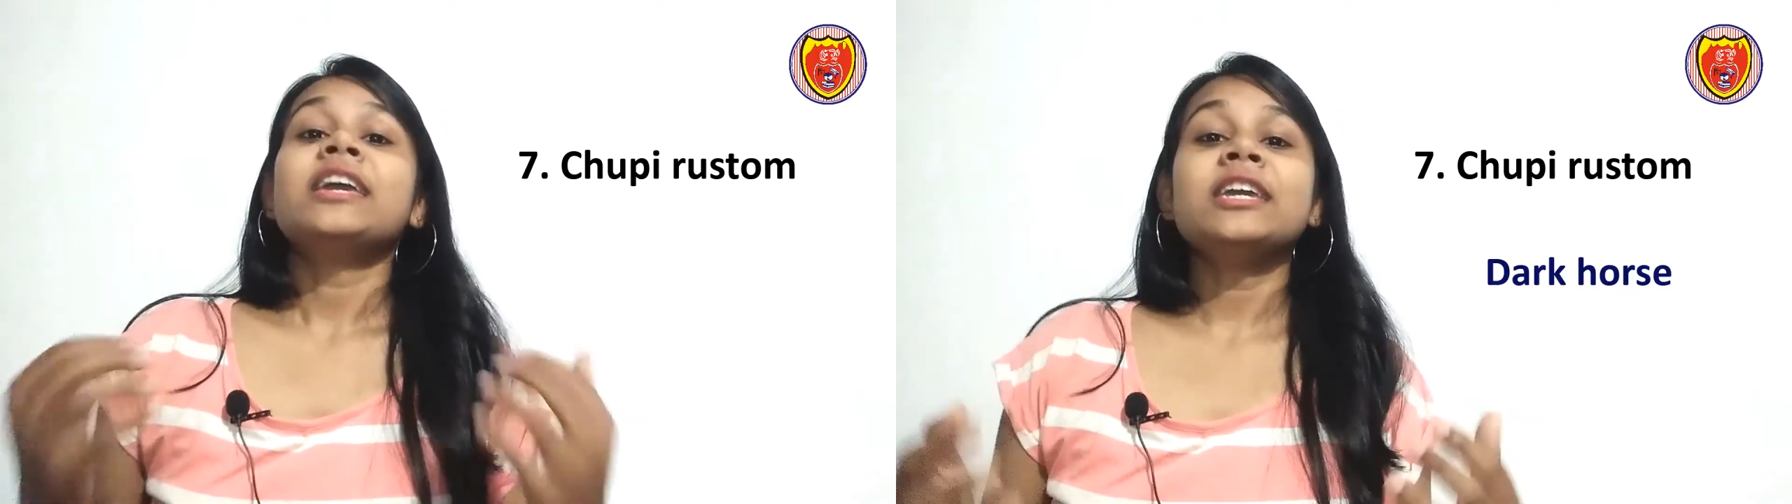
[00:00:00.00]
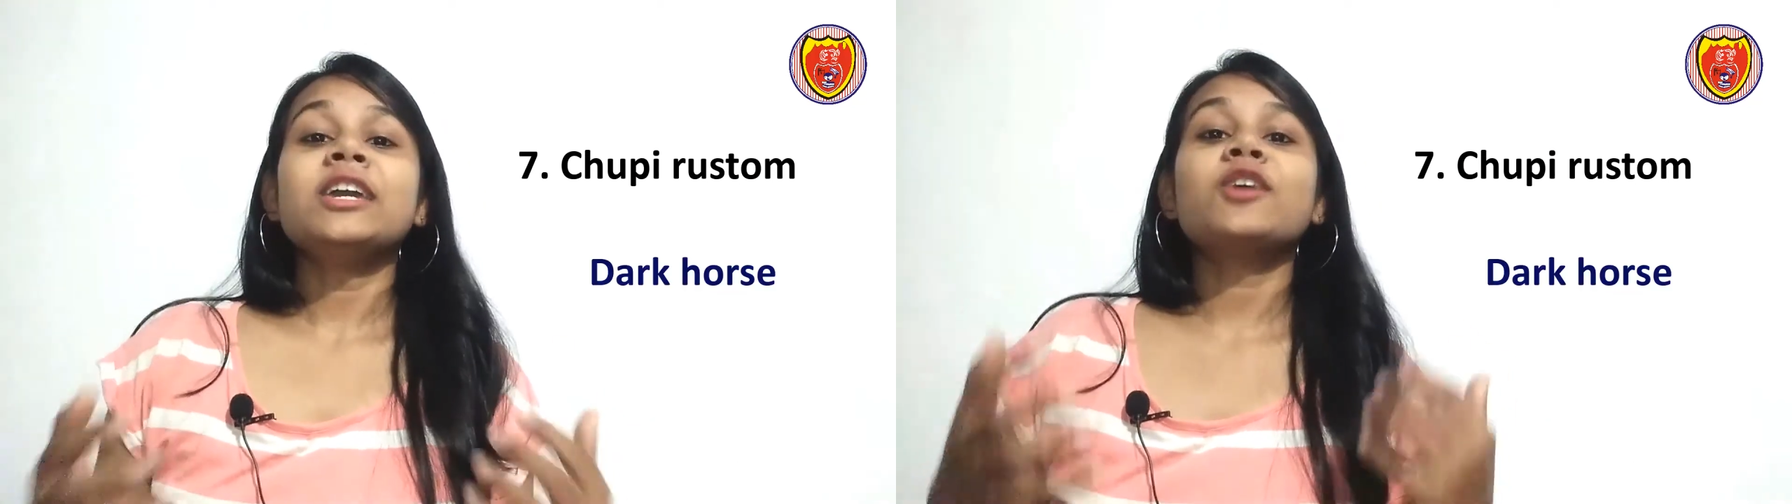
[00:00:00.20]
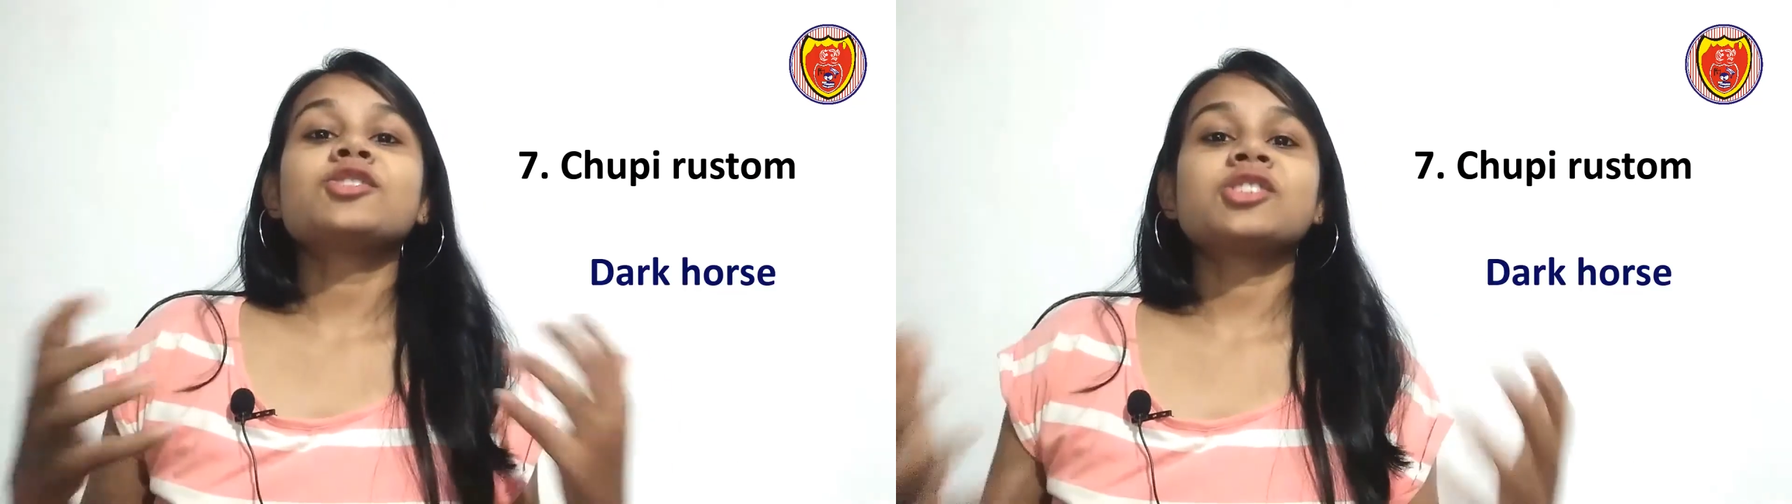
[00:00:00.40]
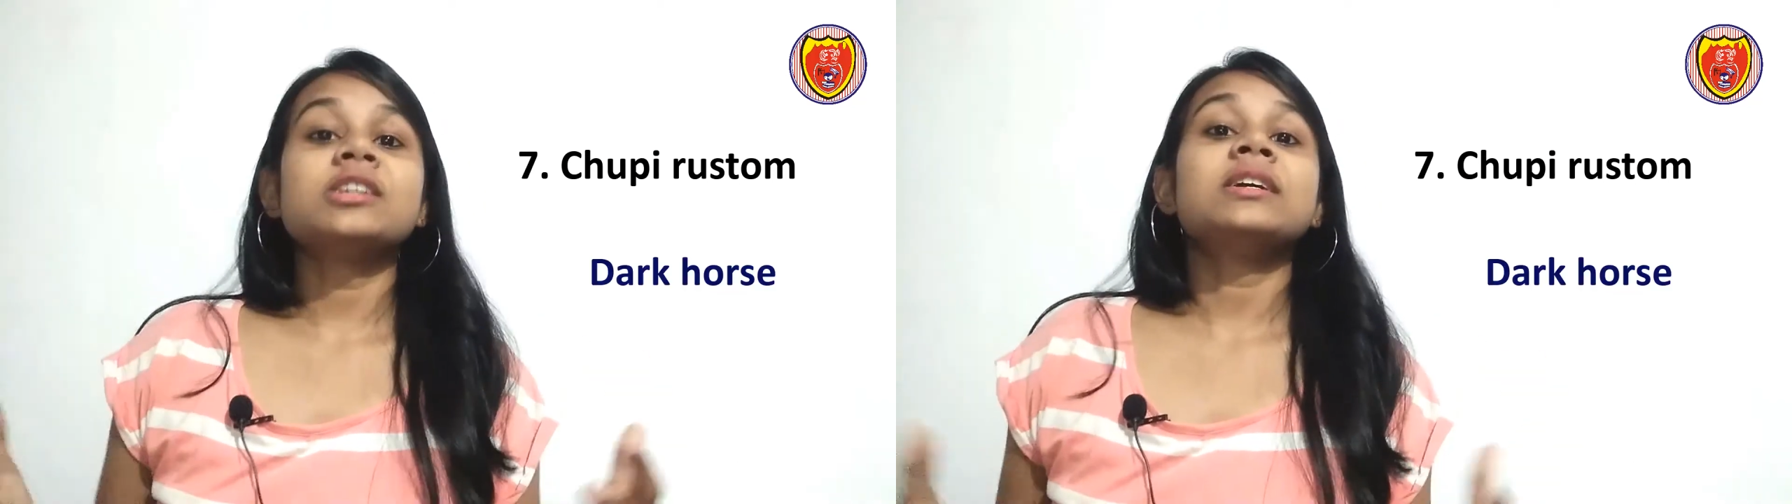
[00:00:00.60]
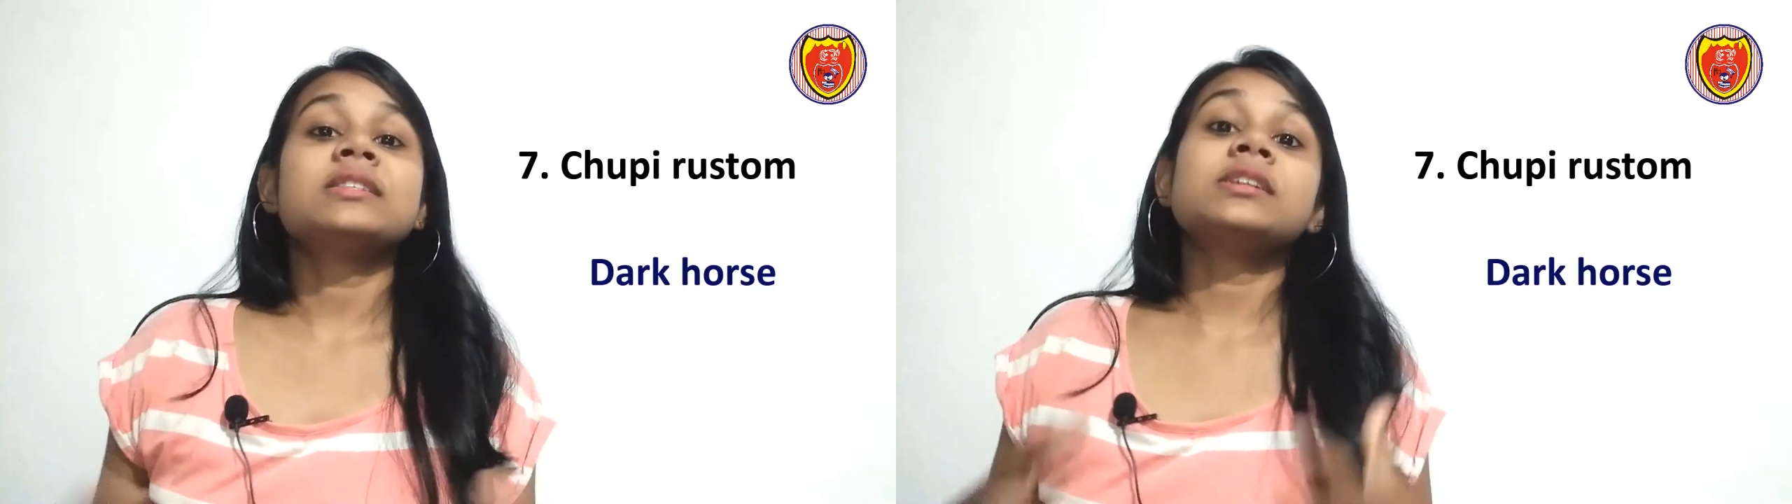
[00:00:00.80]
he or
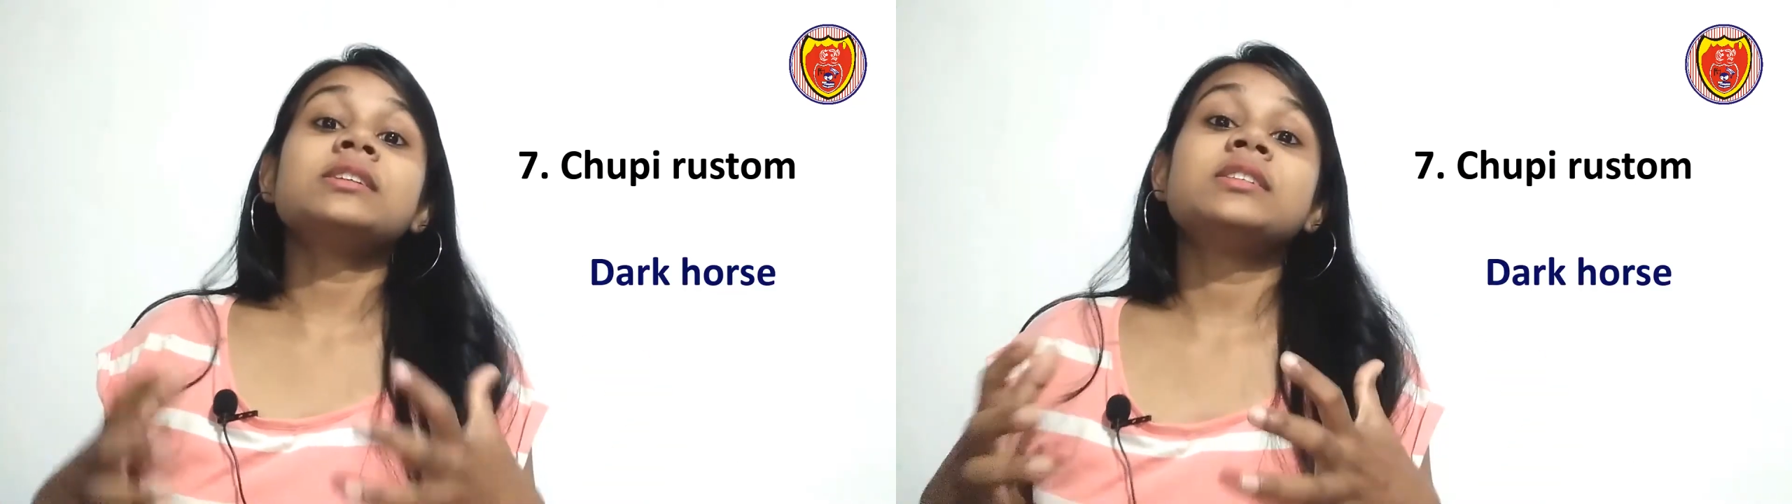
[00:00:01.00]
she is a